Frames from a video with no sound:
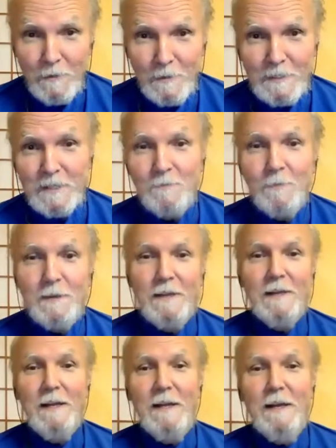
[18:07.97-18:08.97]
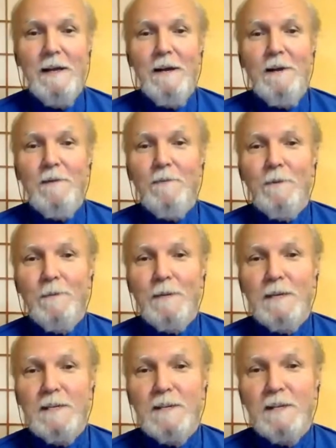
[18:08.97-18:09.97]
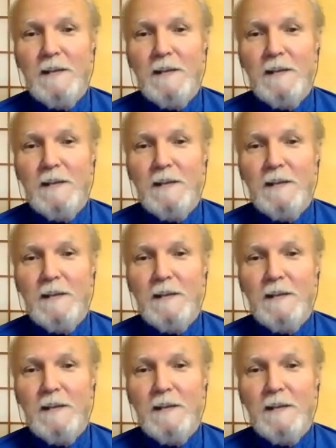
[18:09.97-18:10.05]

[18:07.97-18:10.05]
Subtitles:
He says, but from this,